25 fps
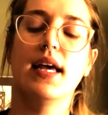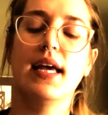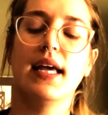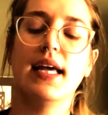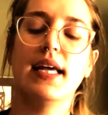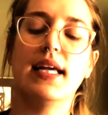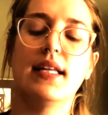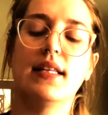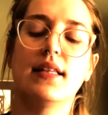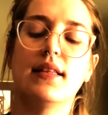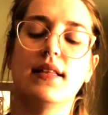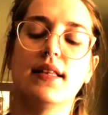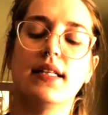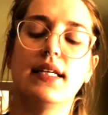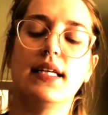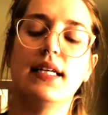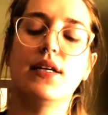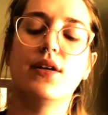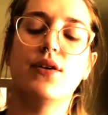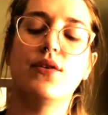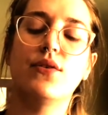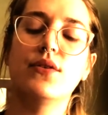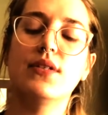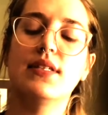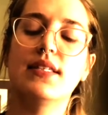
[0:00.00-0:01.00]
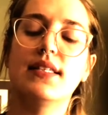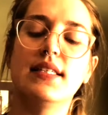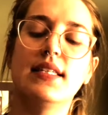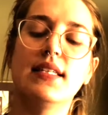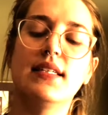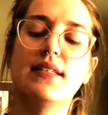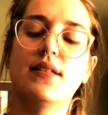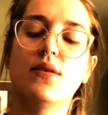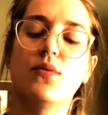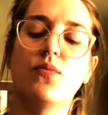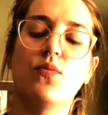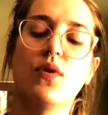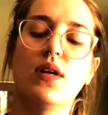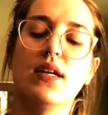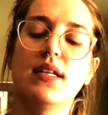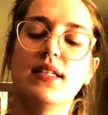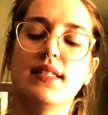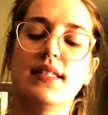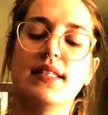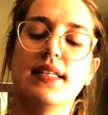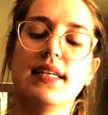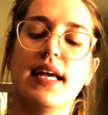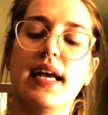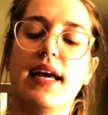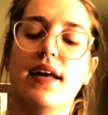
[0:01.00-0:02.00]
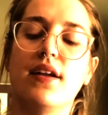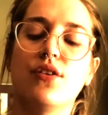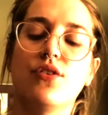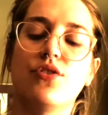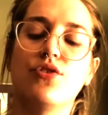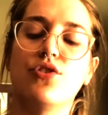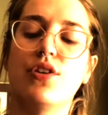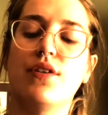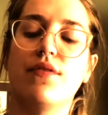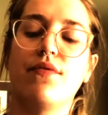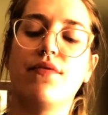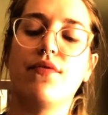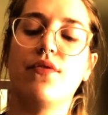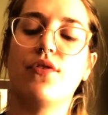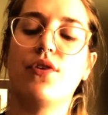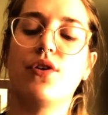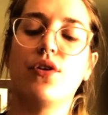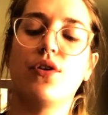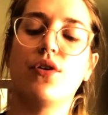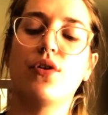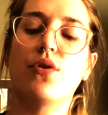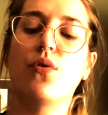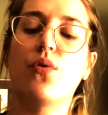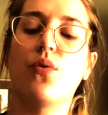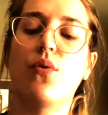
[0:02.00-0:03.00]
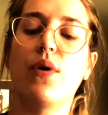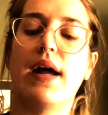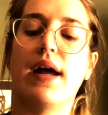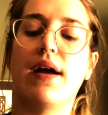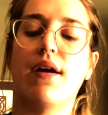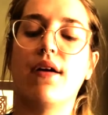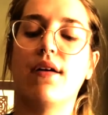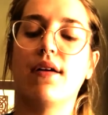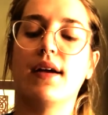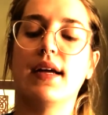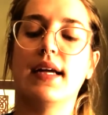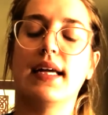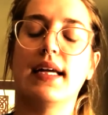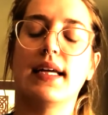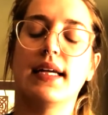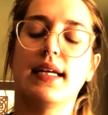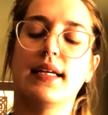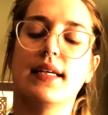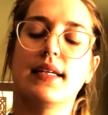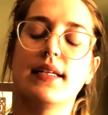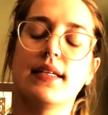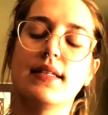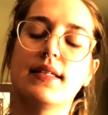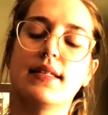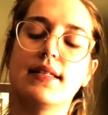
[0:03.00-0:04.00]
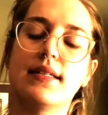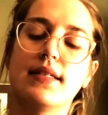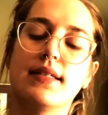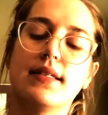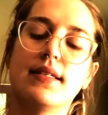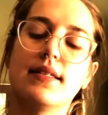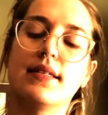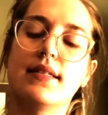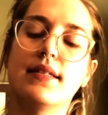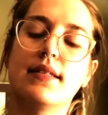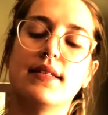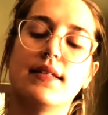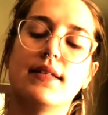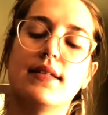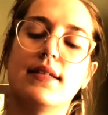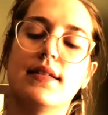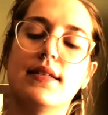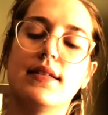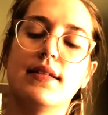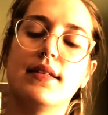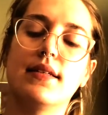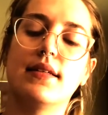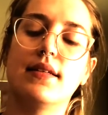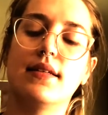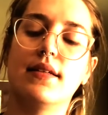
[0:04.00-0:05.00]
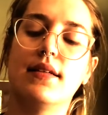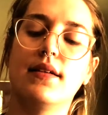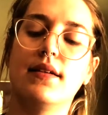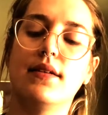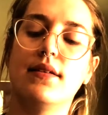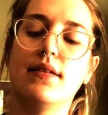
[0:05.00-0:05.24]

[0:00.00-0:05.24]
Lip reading: In Leo season, what is the energy for Aquarius?